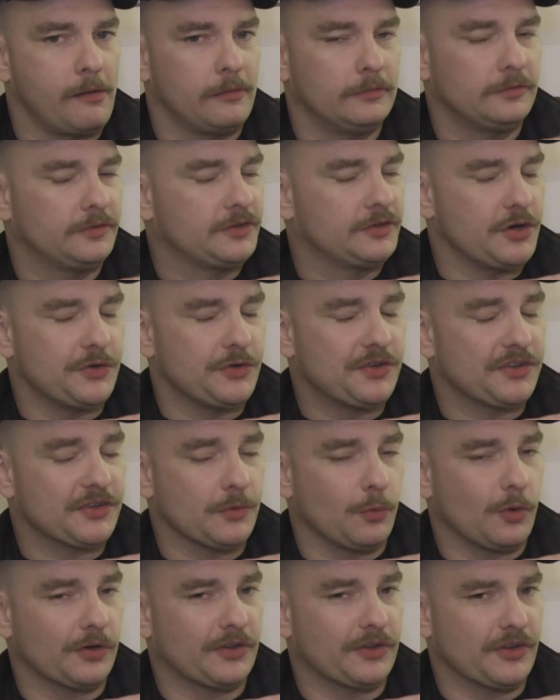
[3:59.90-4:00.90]
juice isn't
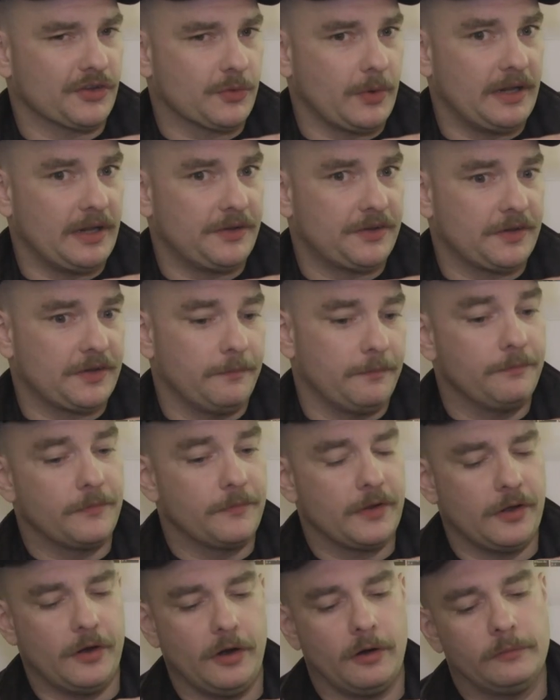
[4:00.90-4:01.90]
worth the squeeze,
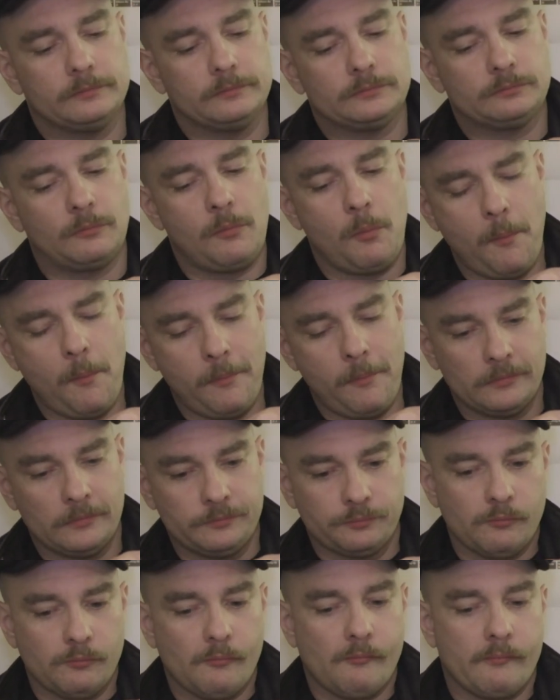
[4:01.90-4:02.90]
you know?
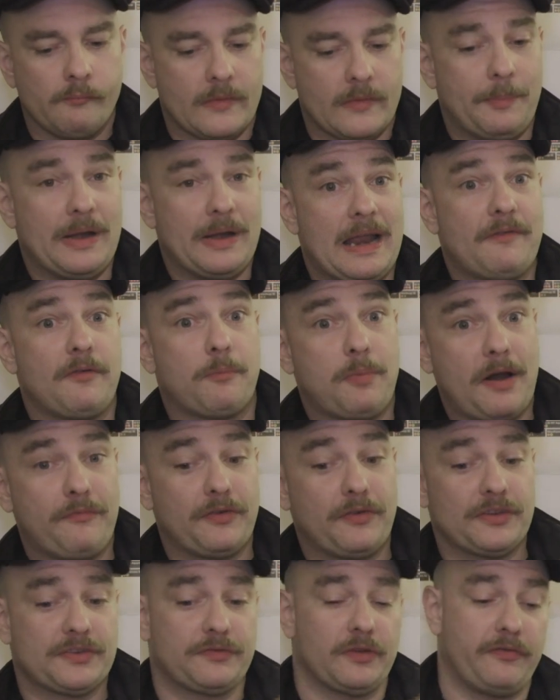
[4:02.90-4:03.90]
I mean, I
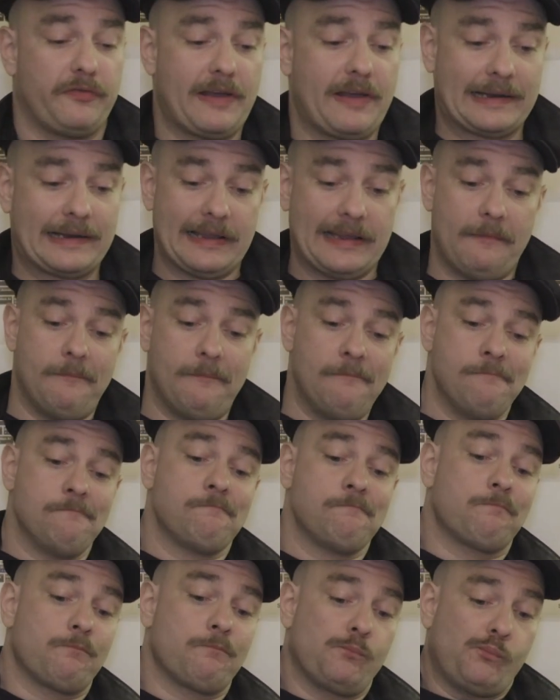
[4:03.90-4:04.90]
preference for the fact that,
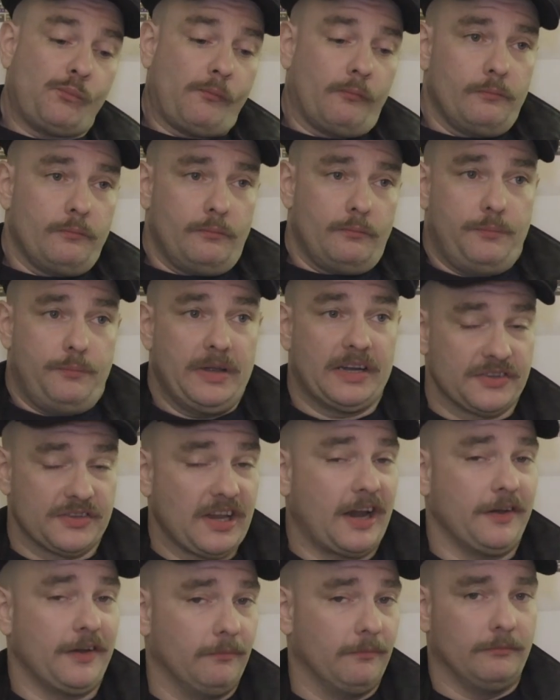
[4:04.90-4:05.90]
because
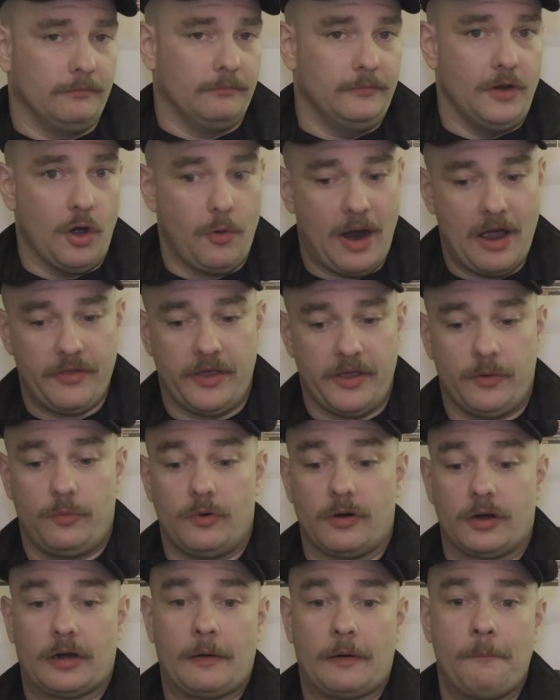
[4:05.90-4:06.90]
I know how they
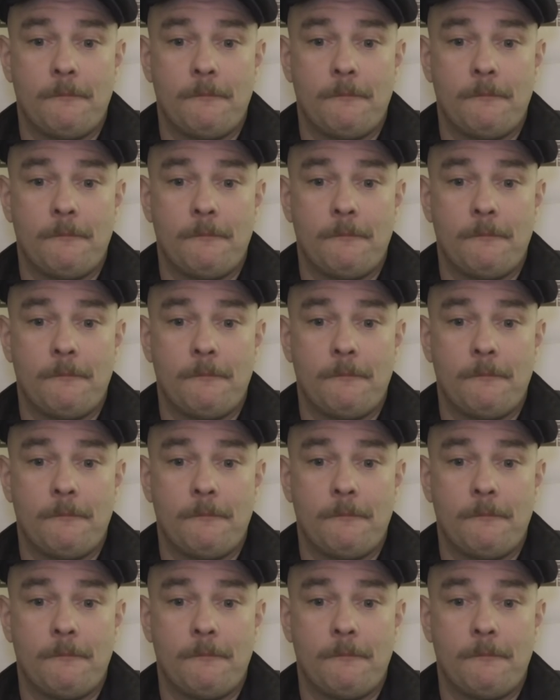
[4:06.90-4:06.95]
work,